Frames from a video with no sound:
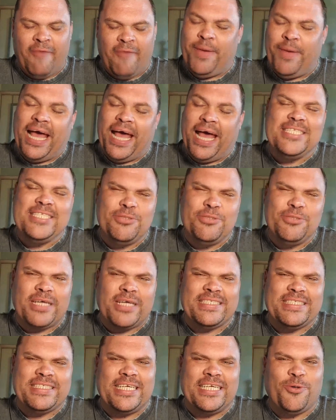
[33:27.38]
I've been asked
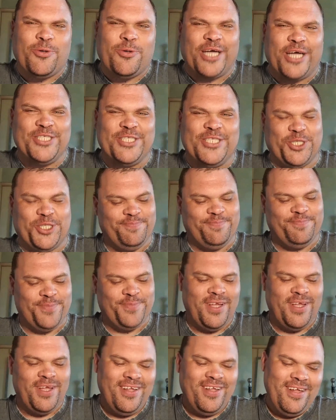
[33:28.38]
to ask this question,
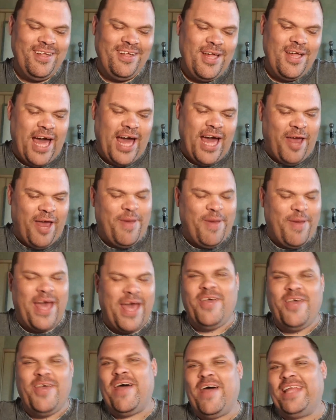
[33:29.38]
and I
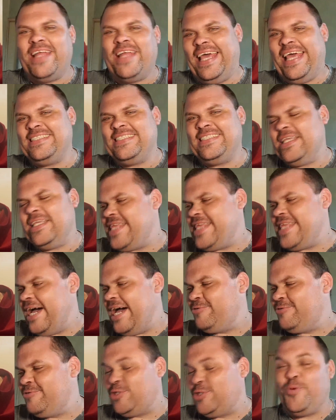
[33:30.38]
bet you've had this
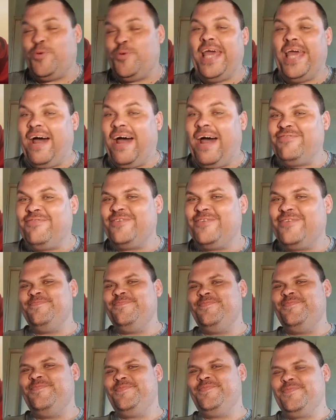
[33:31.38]
1,000, because we have.
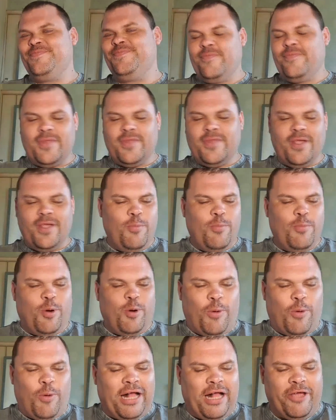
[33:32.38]

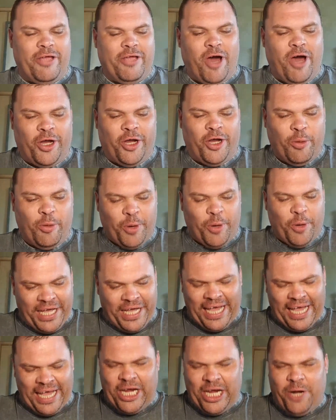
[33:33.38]
But while you're on, I want
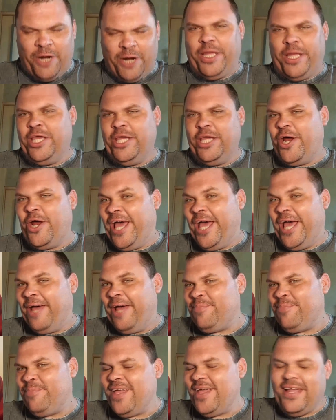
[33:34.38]
to get your opinion on
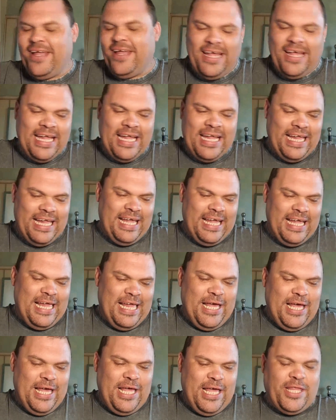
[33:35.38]
it.
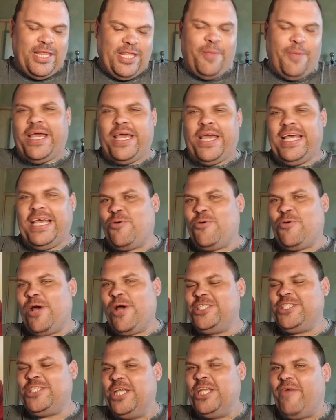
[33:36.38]
The biggest
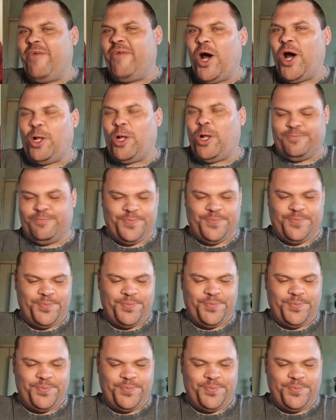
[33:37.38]
question of all,